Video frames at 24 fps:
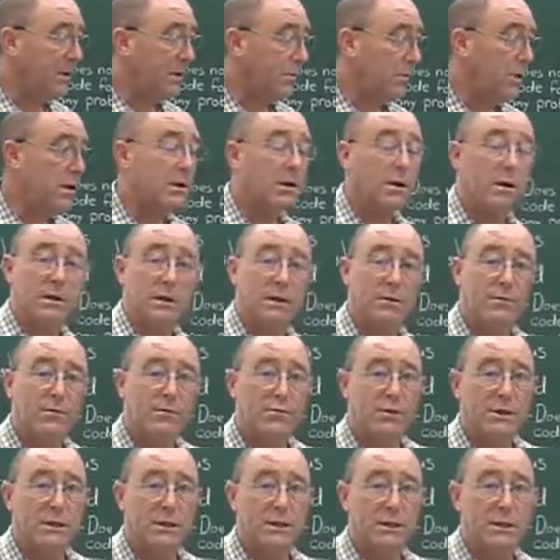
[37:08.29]
We can't even
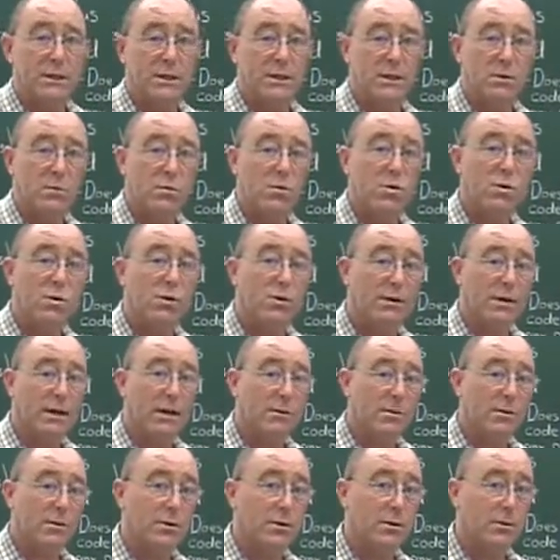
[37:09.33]
drink dirty water
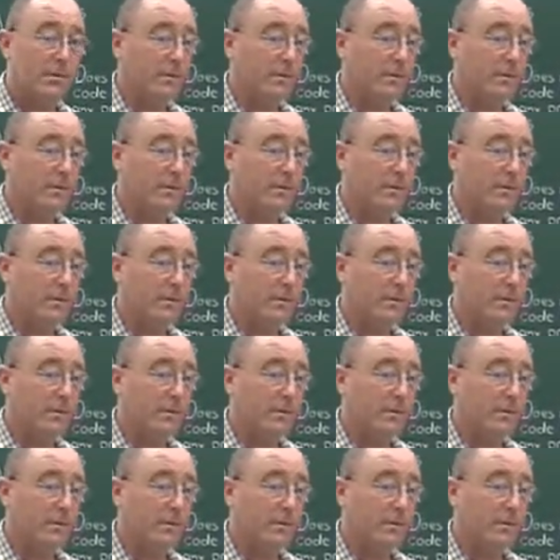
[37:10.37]
anymore.